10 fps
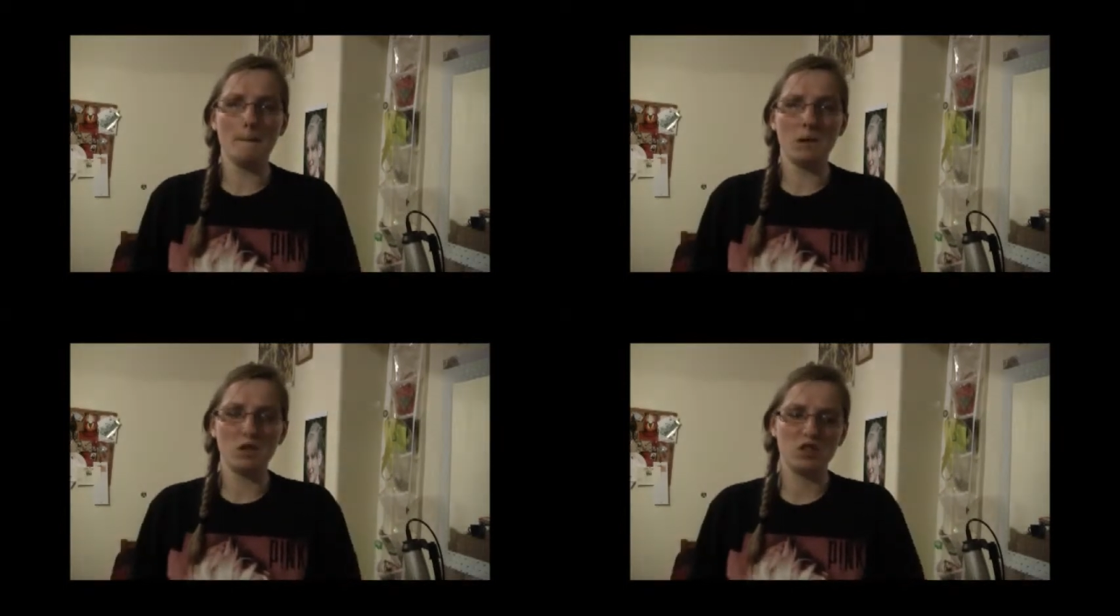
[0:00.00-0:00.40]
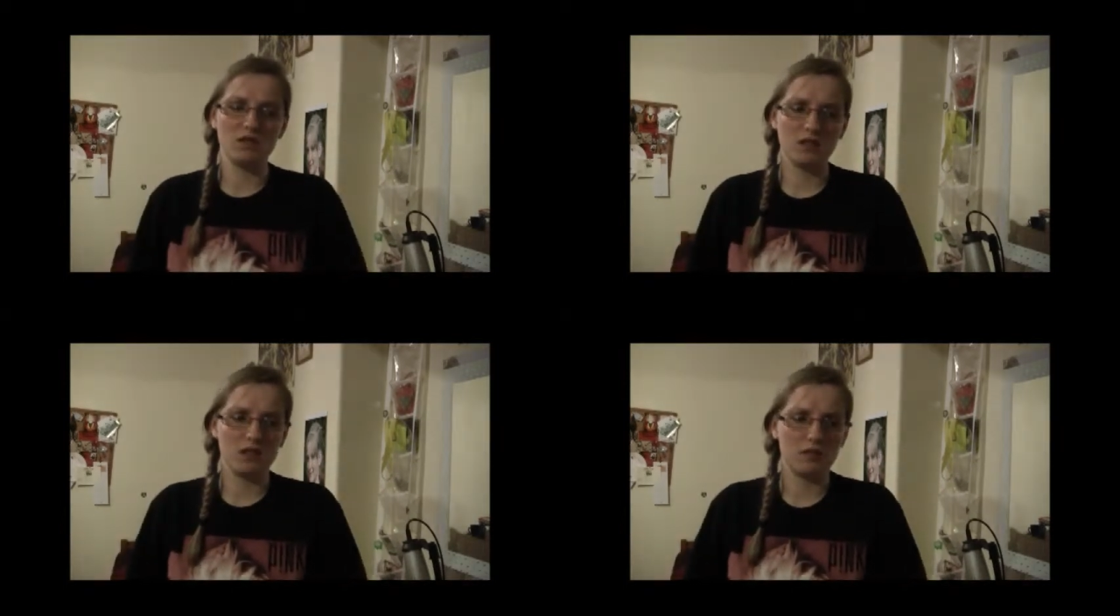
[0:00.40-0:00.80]
most
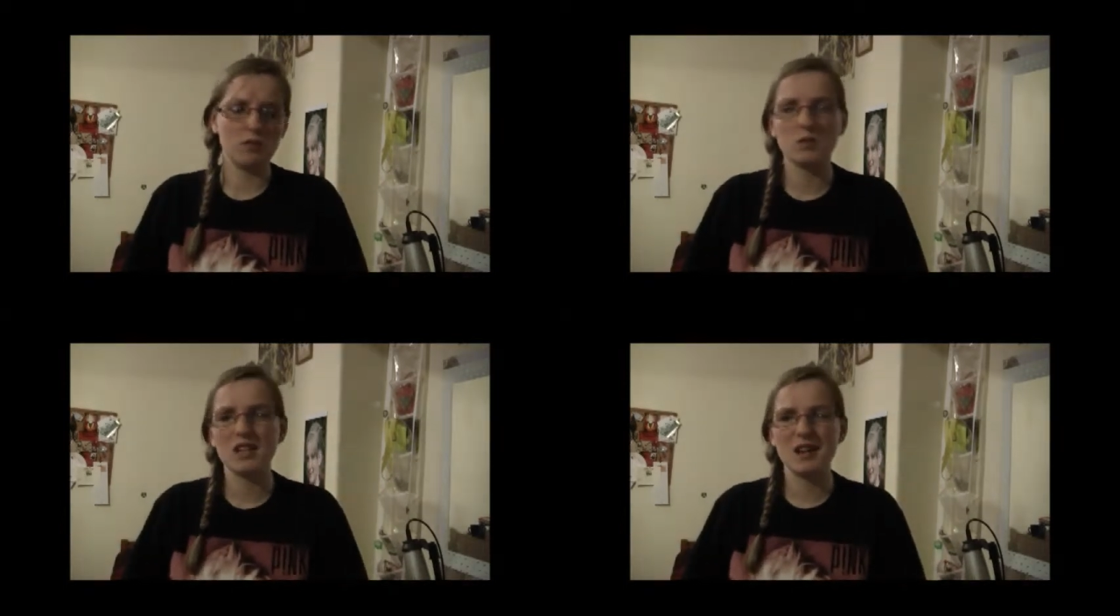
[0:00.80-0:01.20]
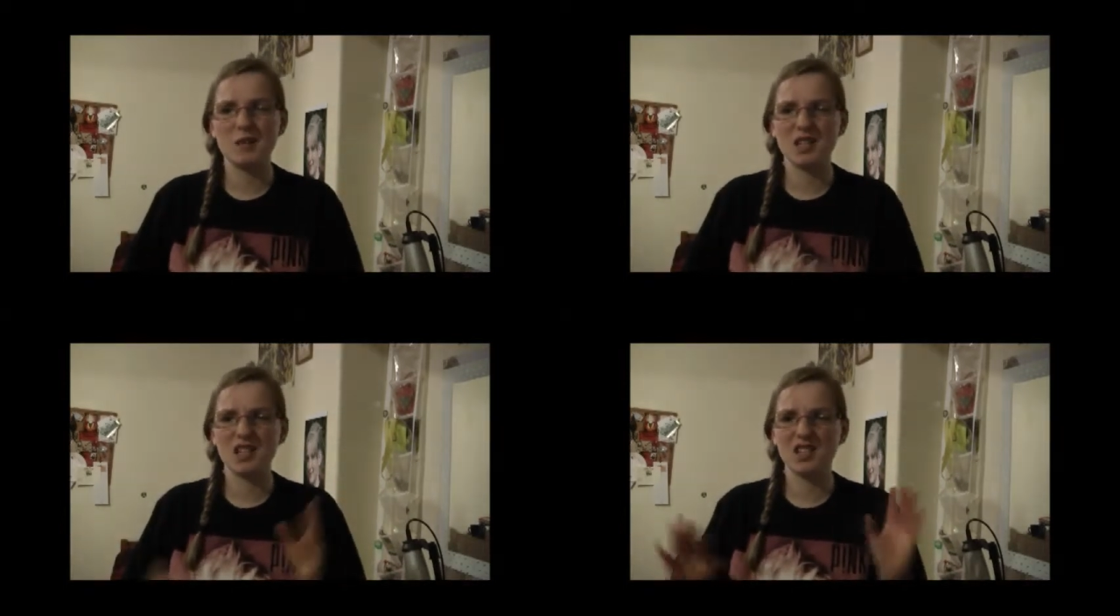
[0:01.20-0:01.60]
of it's from when I
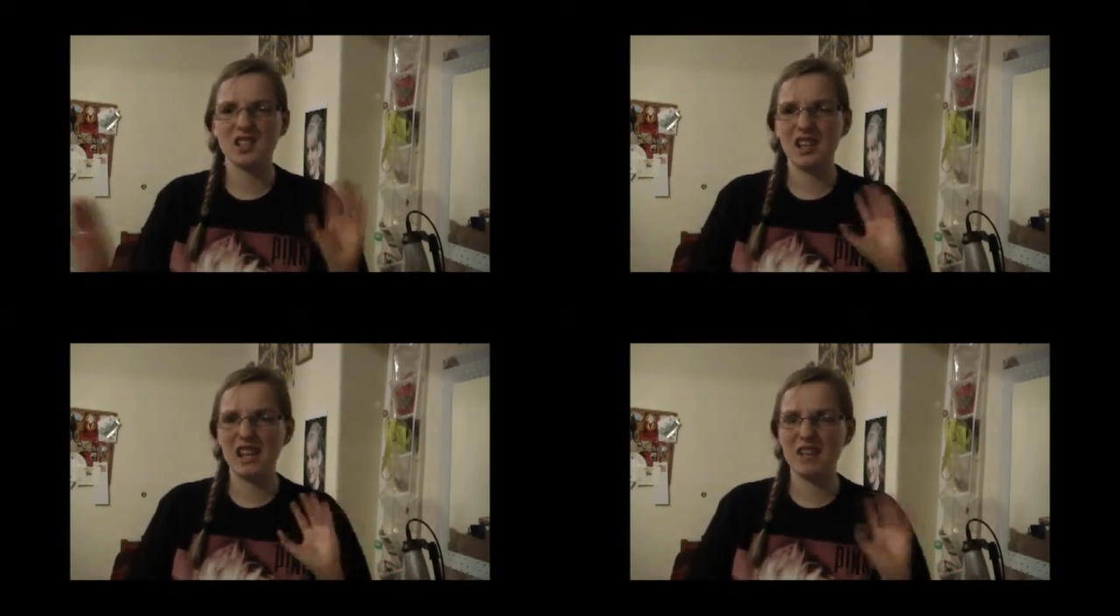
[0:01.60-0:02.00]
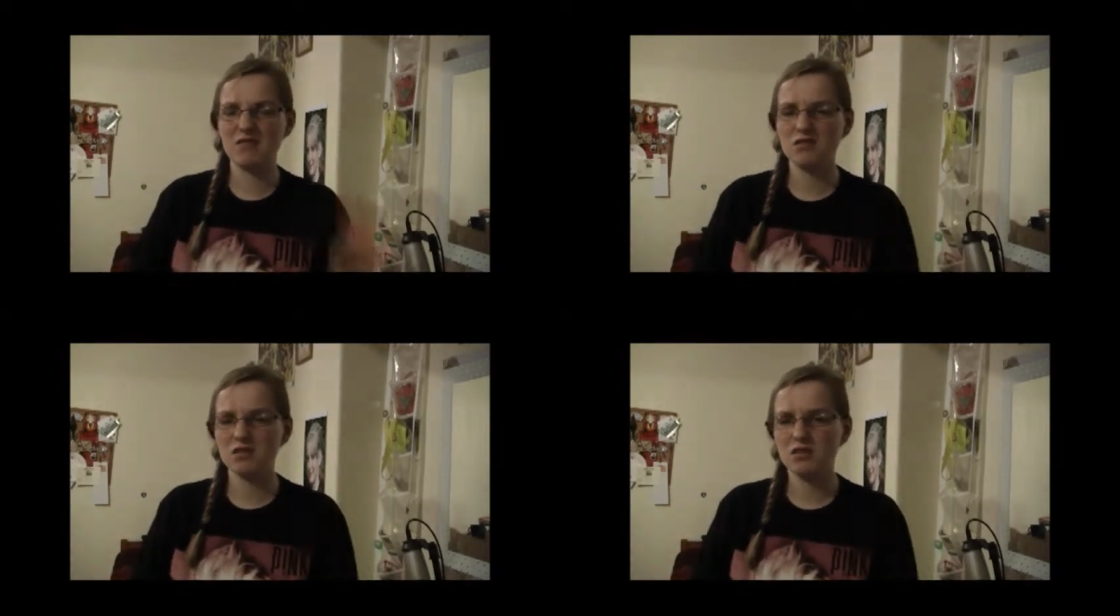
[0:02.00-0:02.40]
was like 11,
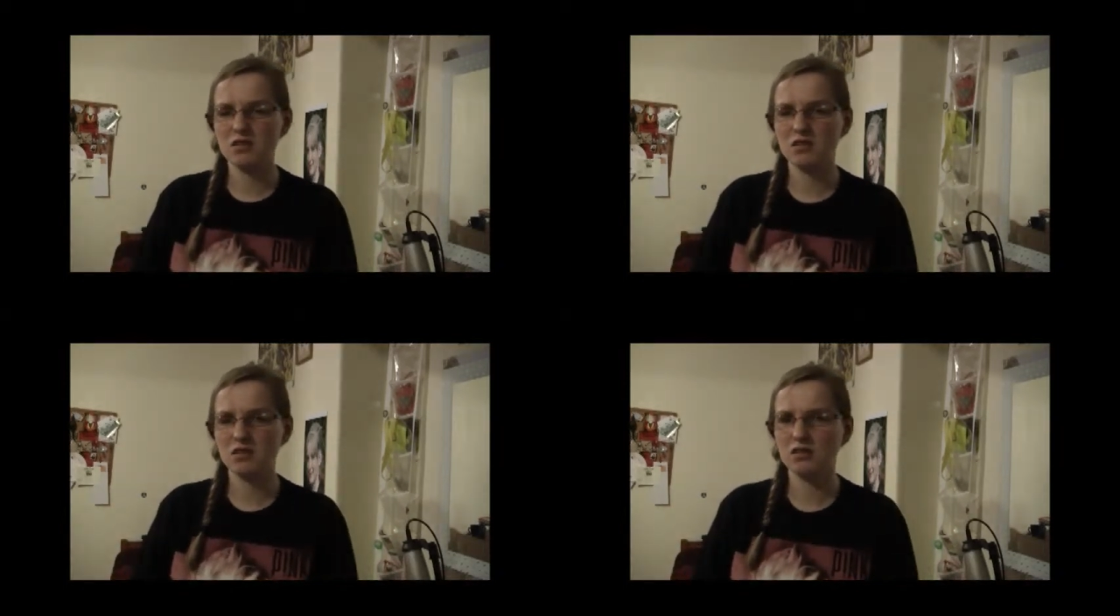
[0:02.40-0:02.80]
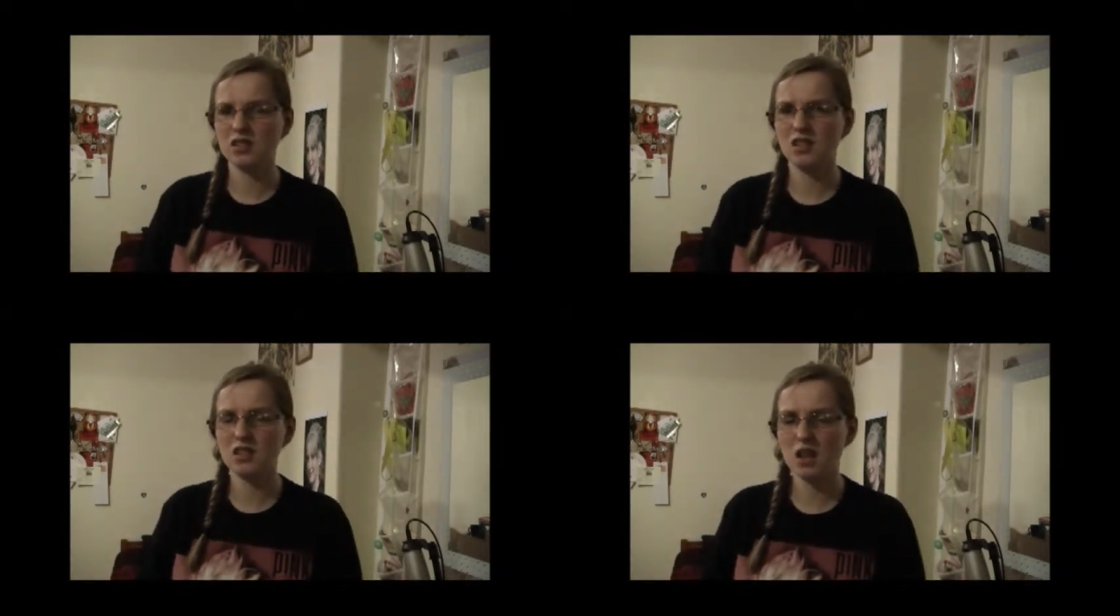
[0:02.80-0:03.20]

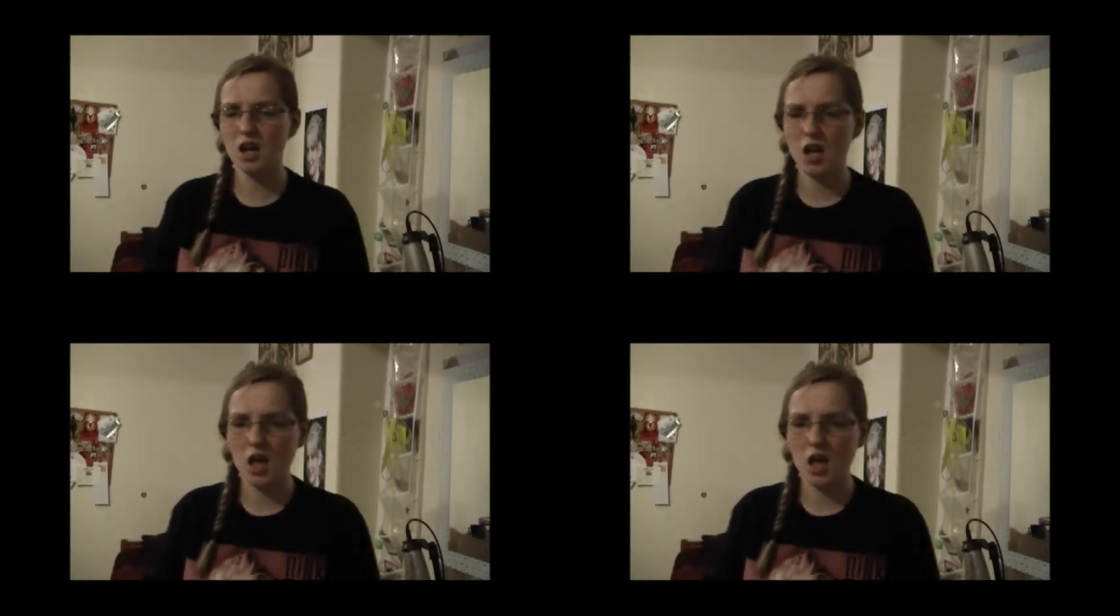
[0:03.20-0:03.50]
younger.